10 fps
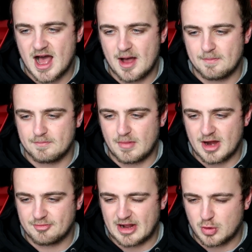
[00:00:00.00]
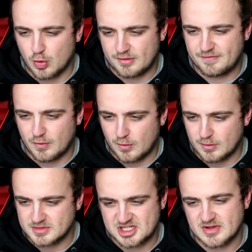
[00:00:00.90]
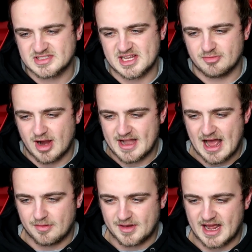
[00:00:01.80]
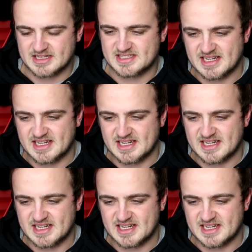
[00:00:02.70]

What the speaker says: my record for Chelsea right now, the next